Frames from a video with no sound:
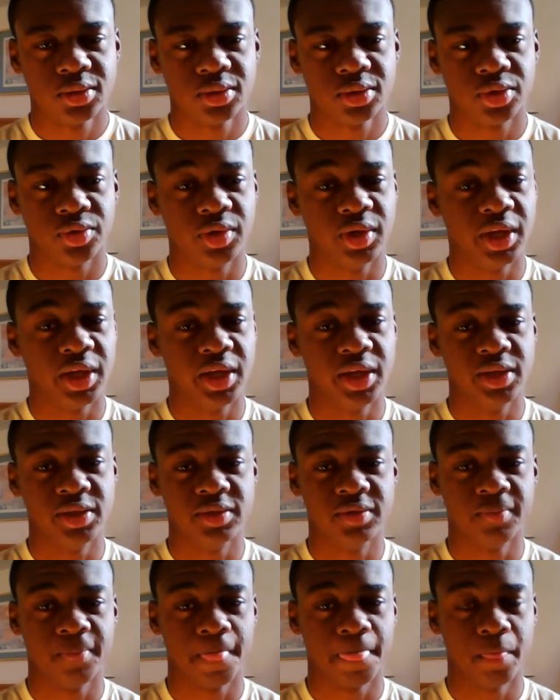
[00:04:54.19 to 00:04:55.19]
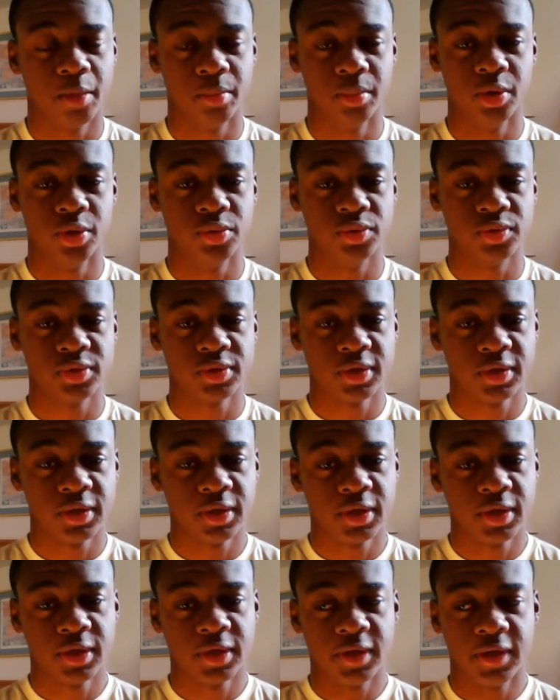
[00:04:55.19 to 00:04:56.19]
3 days the most.
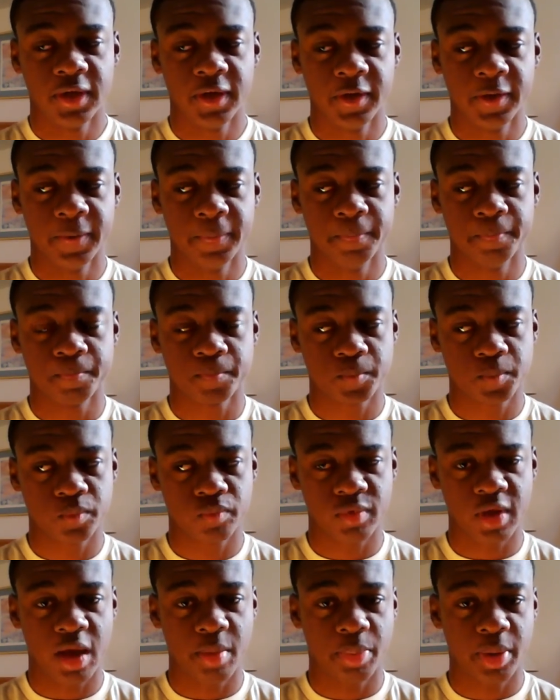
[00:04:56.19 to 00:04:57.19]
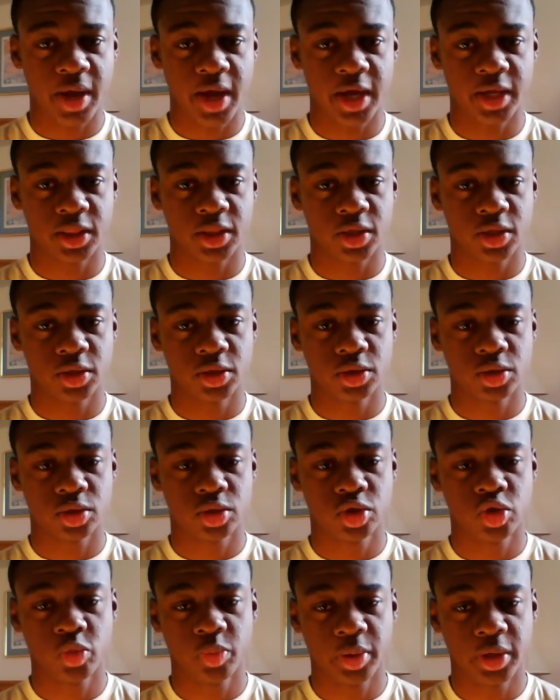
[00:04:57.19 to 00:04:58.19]
I packed
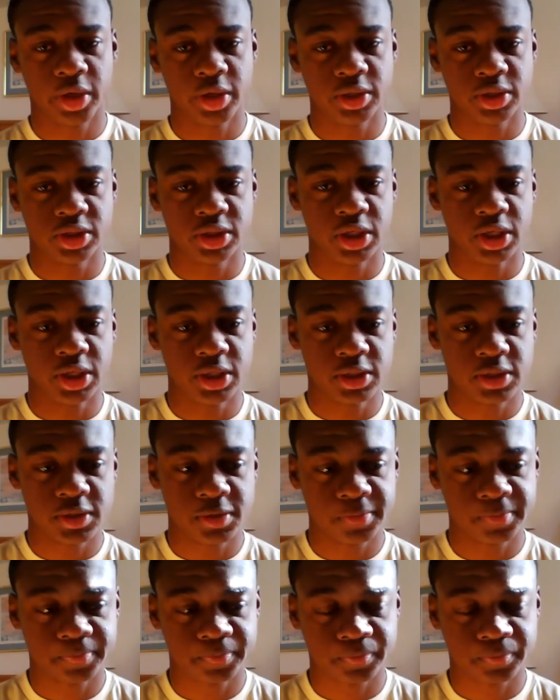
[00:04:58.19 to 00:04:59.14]
2 pair of jeans,